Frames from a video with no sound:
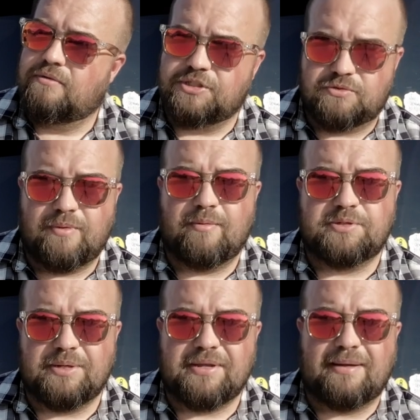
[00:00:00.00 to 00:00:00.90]
just remember,
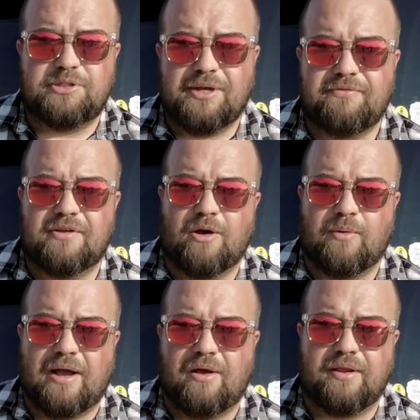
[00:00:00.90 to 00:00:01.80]
sometimes you have to
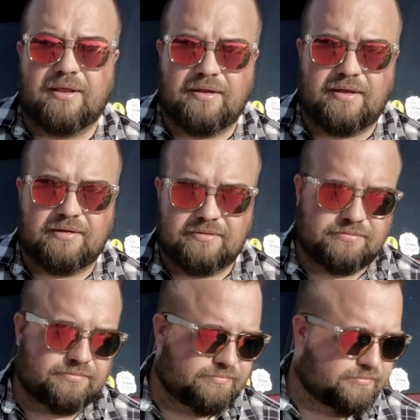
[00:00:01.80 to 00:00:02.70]
go out and
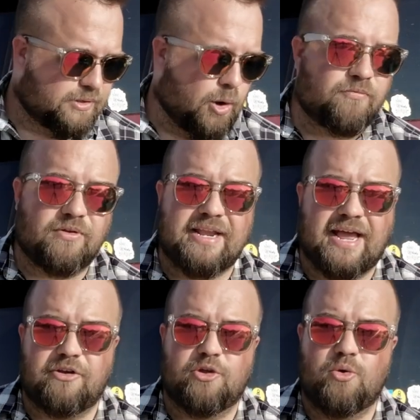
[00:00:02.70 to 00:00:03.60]
hopefully
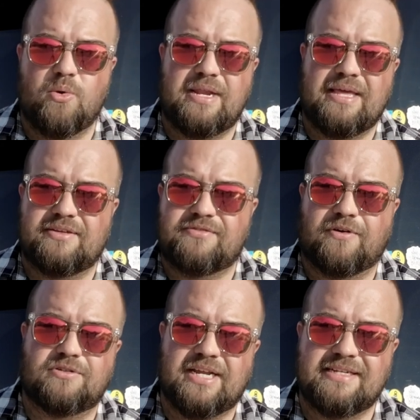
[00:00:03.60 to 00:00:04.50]
not do any of this
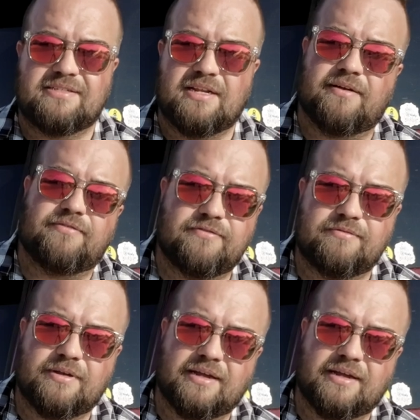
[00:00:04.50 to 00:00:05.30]
first aid stuff